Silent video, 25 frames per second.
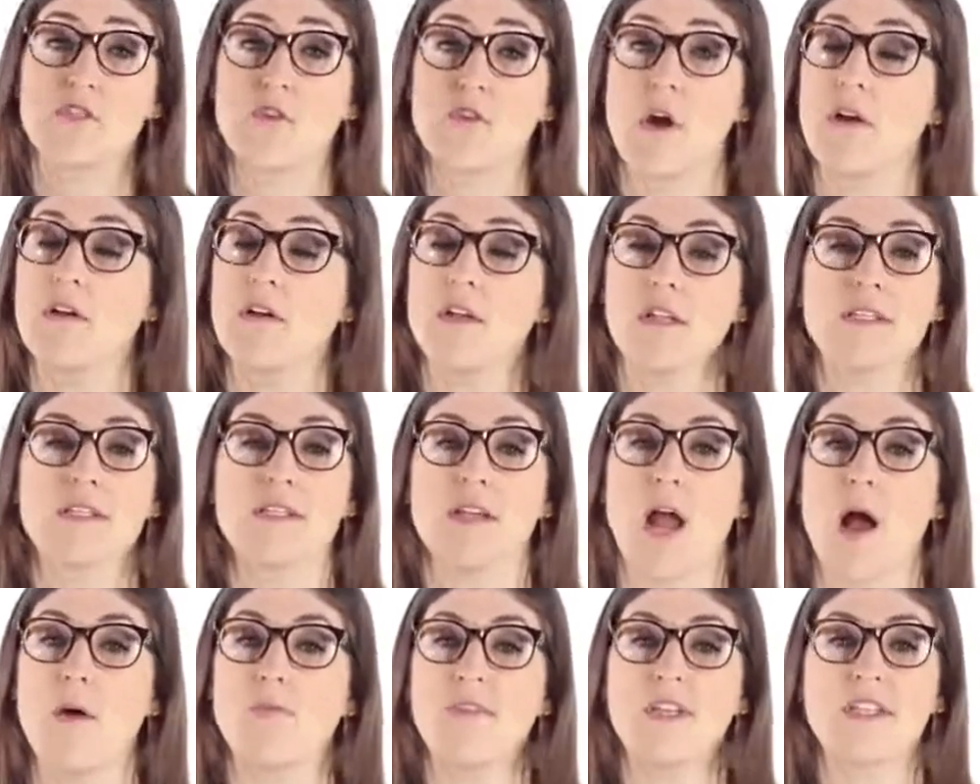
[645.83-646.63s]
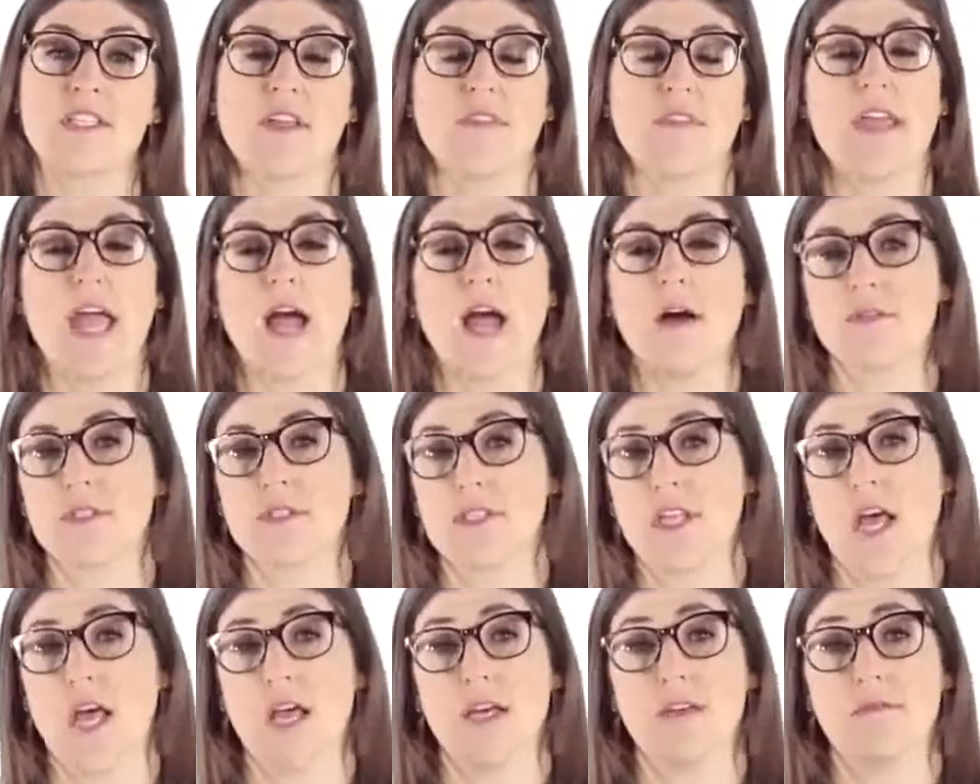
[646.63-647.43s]
struggle isn't obvious on the
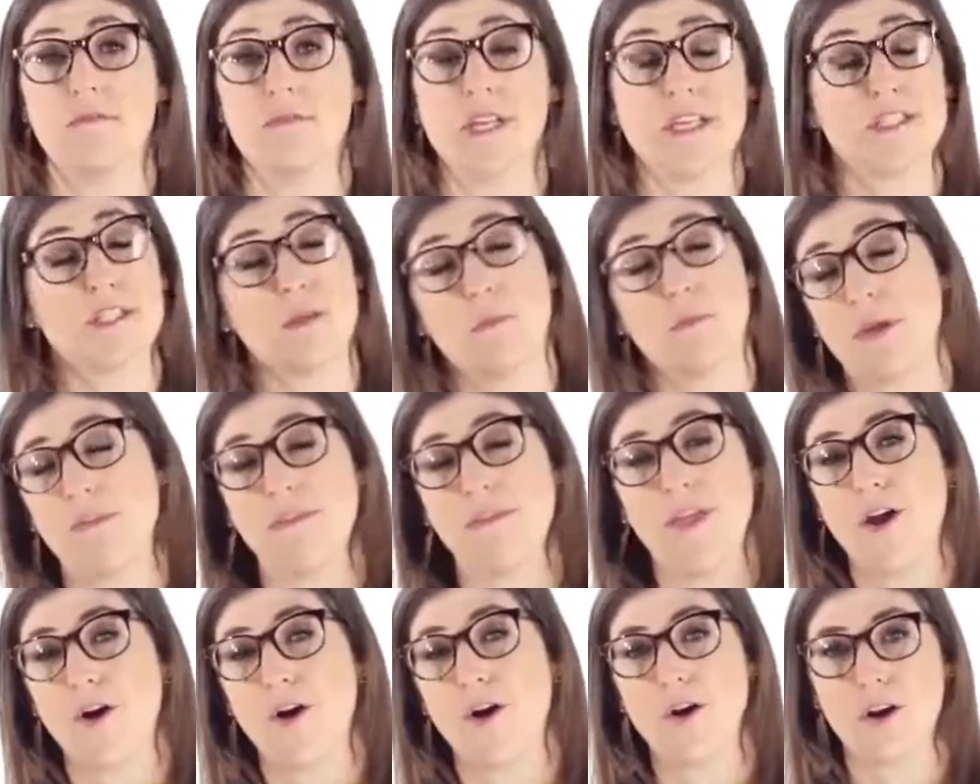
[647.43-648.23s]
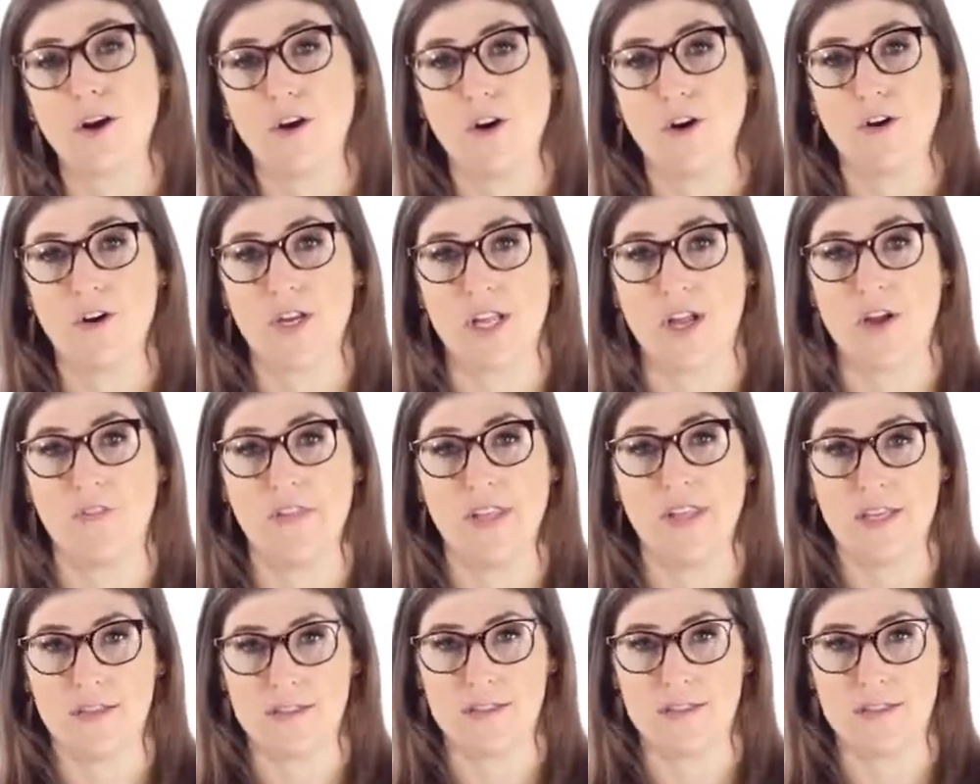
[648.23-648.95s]
outside doesn't mean they aren't hurting on the